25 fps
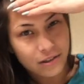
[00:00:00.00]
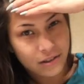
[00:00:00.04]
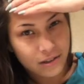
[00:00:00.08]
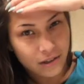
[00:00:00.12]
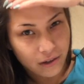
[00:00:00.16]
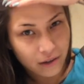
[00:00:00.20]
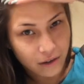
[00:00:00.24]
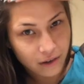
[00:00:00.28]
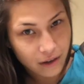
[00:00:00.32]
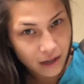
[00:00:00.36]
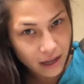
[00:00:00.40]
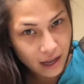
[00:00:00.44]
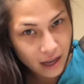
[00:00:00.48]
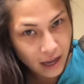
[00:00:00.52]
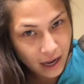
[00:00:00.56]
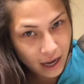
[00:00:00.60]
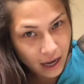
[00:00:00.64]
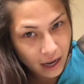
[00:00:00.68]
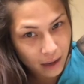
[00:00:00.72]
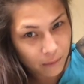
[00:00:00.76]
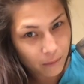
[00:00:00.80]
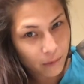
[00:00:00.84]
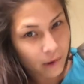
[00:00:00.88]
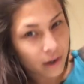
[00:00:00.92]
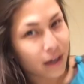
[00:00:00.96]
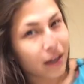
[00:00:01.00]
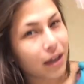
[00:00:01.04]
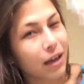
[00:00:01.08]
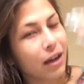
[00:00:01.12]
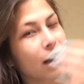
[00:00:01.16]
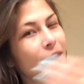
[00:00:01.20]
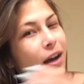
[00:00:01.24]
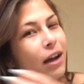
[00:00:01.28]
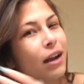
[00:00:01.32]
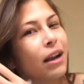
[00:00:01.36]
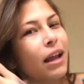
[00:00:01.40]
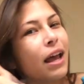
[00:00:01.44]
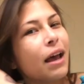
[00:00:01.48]
So I'm working
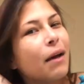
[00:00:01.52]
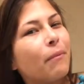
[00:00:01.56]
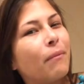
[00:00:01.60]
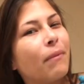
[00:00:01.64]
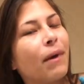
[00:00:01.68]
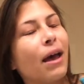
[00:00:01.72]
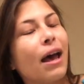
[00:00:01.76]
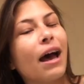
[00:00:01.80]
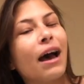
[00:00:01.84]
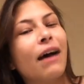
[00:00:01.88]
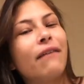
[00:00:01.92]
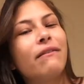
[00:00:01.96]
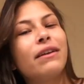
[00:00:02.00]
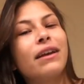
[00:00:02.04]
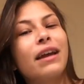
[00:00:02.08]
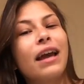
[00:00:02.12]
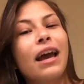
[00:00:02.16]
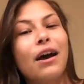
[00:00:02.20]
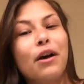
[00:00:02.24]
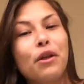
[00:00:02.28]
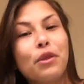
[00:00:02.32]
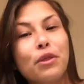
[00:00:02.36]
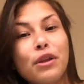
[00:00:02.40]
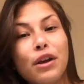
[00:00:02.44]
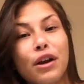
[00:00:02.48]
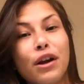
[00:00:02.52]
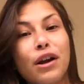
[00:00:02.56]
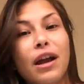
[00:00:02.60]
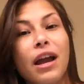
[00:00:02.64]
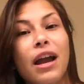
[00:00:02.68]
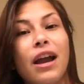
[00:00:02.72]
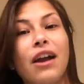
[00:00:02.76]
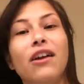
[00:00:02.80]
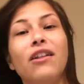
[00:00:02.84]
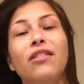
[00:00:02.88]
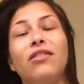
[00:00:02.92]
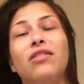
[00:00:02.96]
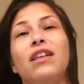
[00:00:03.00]
on having healthier
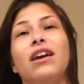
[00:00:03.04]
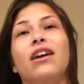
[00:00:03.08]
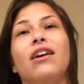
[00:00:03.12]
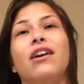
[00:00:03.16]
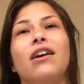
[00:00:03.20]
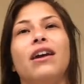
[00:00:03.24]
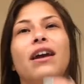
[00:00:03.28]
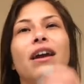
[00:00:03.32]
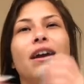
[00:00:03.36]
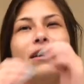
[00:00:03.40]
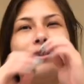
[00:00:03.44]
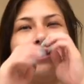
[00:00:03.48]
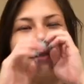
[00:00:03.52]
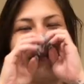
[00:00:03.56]
hair and thicker hair.